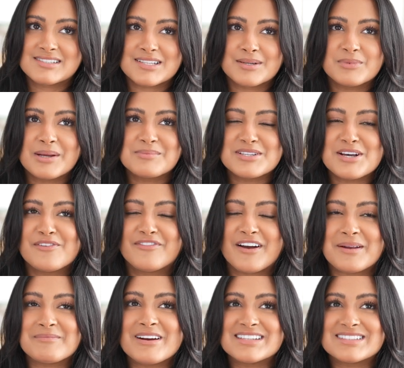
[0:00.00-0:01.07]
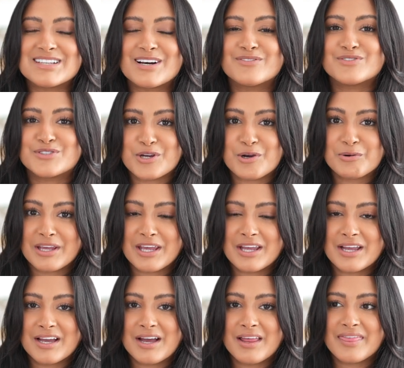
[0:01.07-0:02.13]
Sometimes I'll find myself
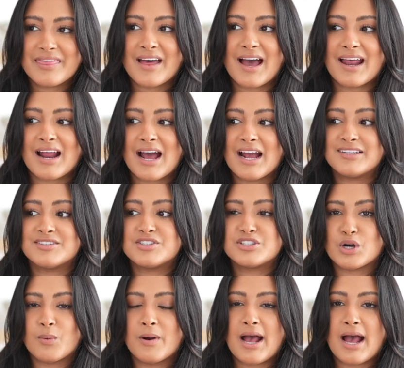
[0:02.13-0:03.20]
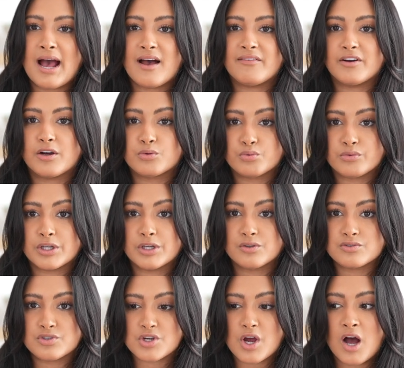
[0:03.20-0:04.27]
joking that I don't have a real
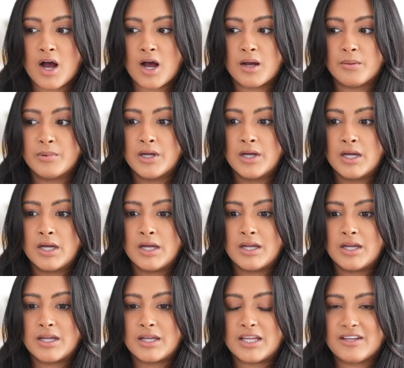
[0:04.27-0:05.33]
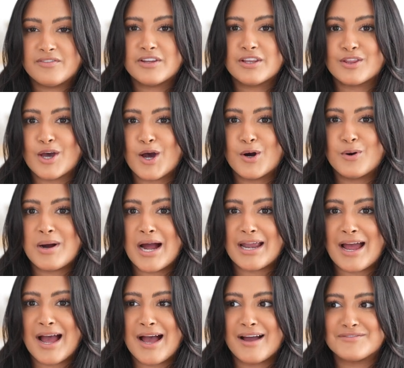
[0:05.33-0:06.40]
job, even though I
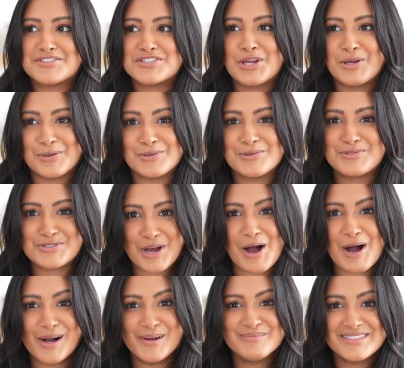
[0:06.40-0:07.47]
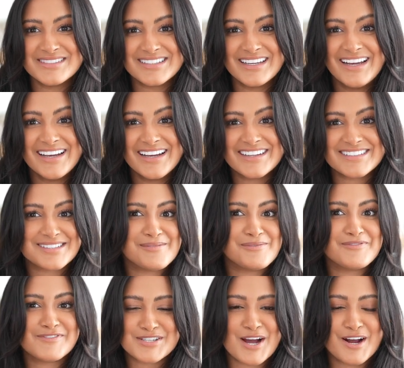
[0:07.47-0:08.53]
have two jobs, because I'm
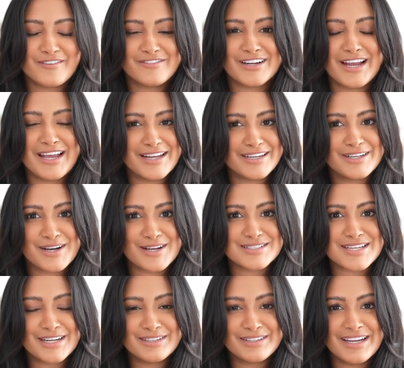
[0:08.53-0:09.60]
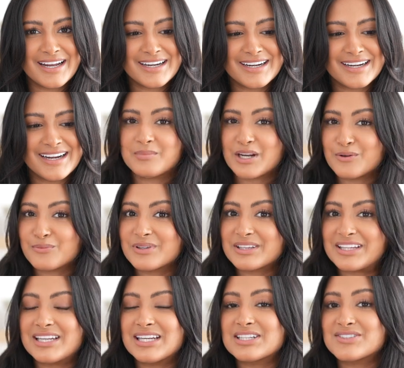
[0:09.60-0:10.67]
a photographer and a content creator. But I
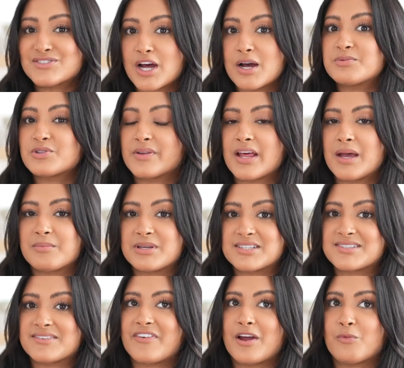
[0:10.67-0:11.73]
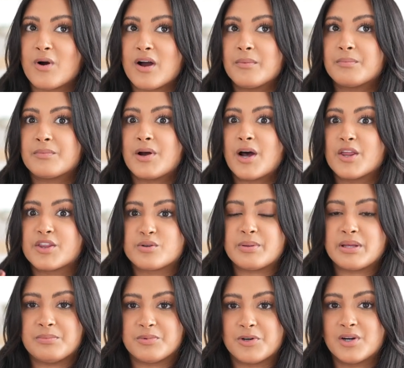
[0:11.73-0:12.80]
really need to stop doing that, because if I want other
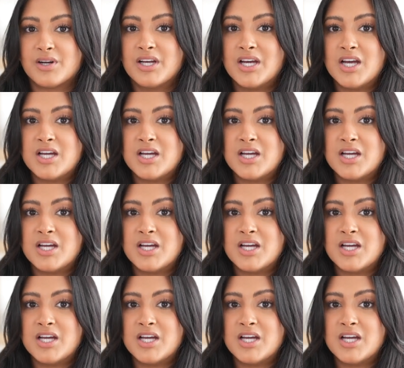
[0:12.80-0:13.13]
people